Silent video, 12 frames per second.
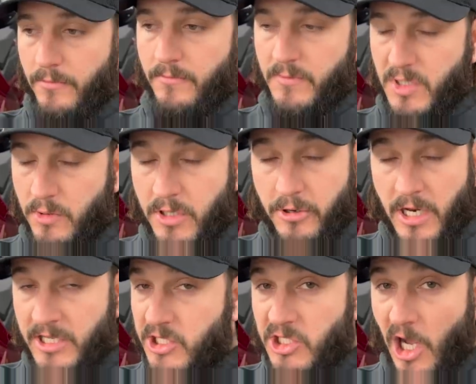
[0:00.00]
So they're
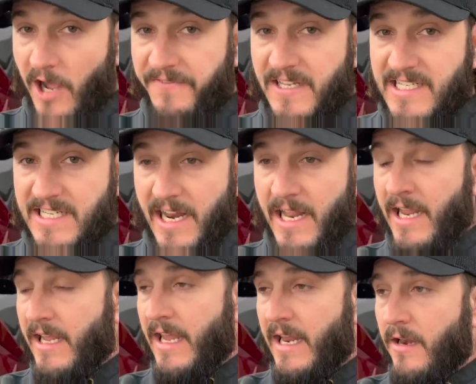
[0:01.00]
on the softest
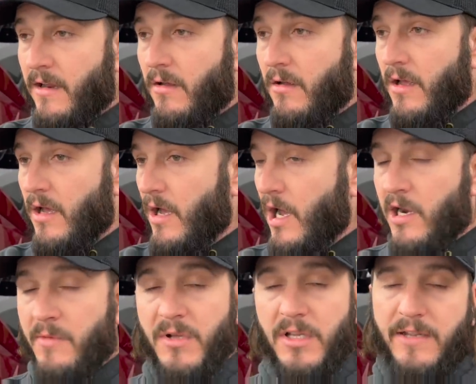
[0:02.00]
setting and
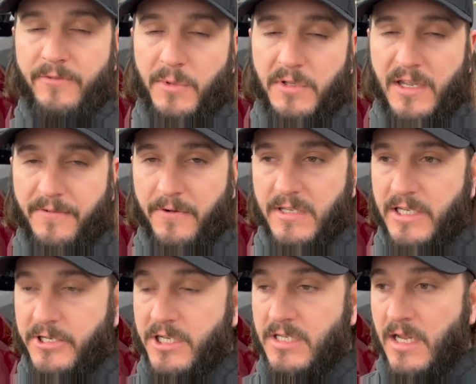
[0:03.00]
unbelievable difference.
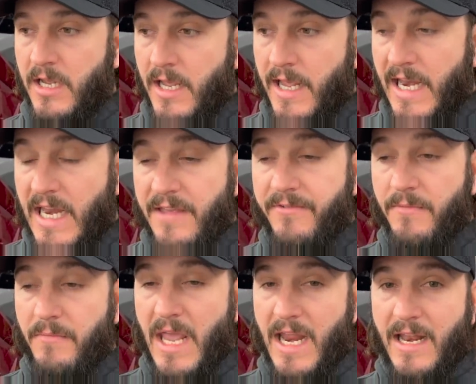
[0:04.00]
It just, it
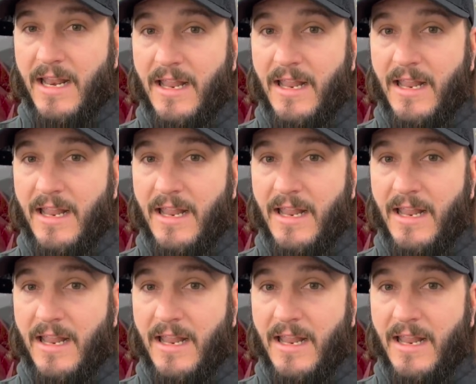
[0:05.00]
even made